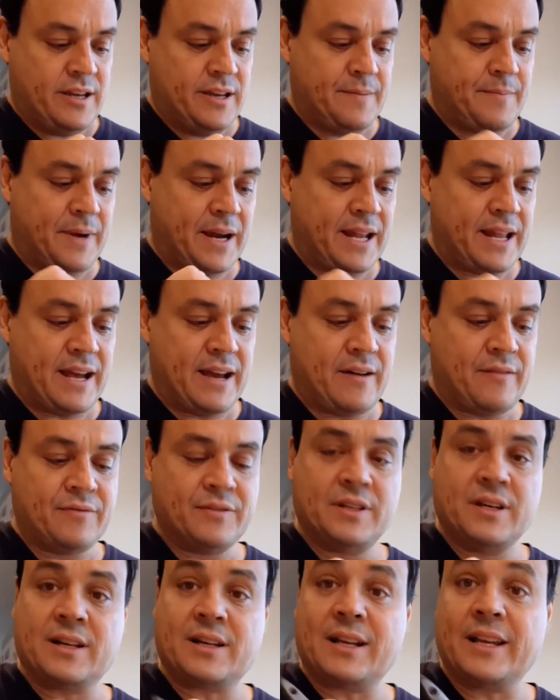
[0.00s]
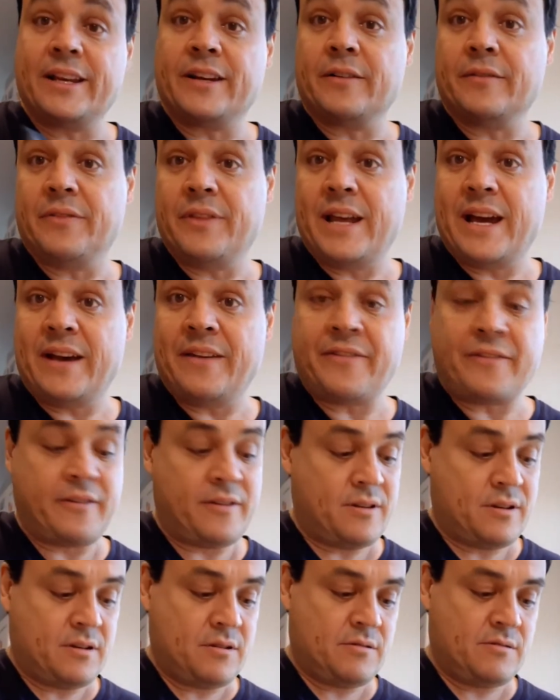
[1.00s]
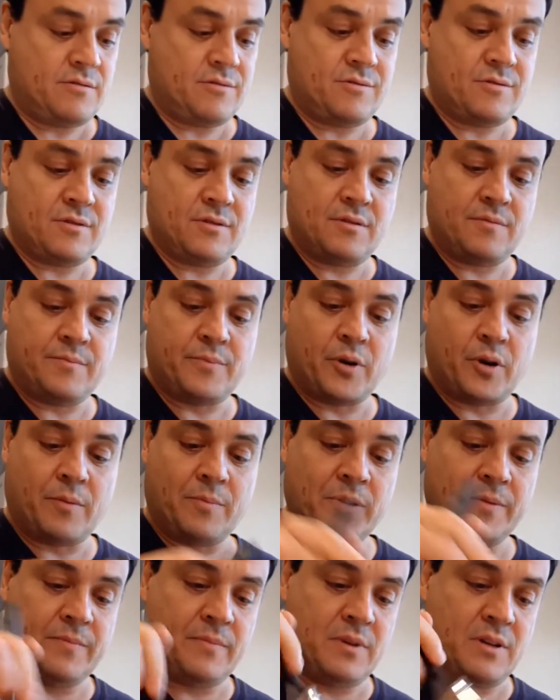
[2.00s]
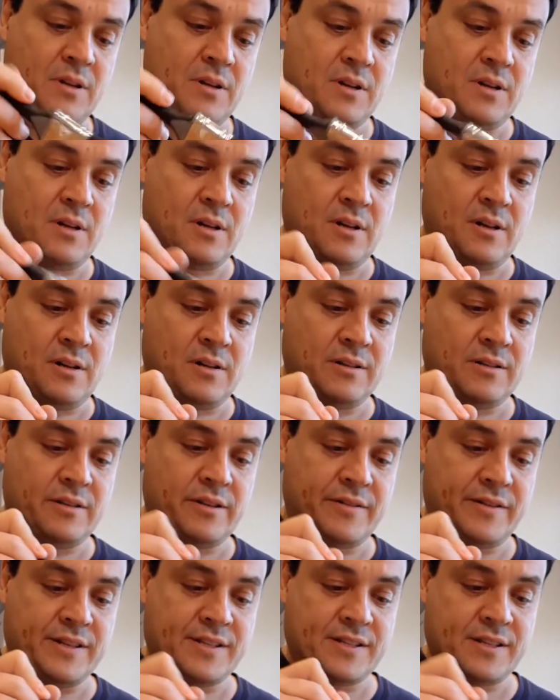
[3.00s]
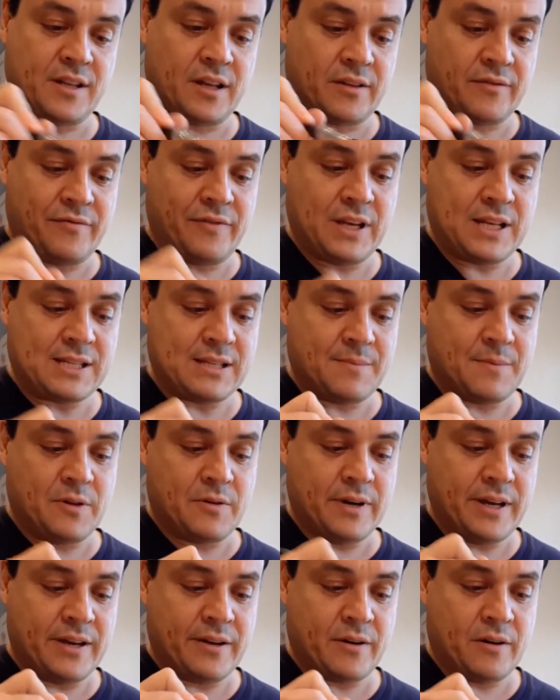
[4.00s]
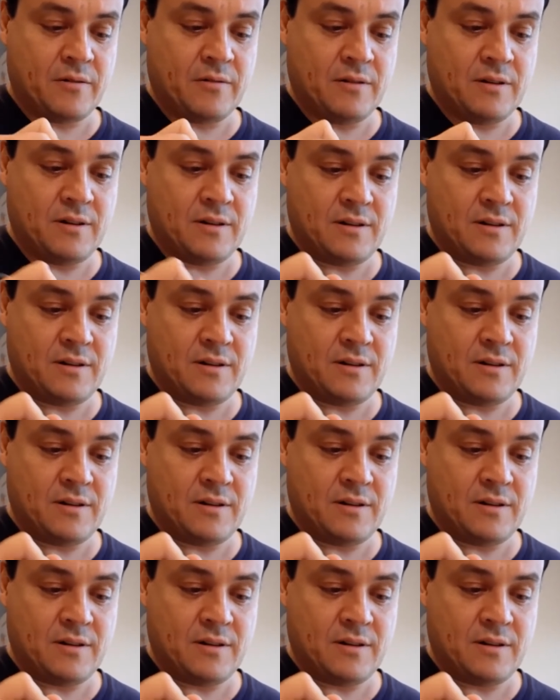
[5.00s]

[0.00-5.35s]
it might have the click of death problem. There is not fixable at all.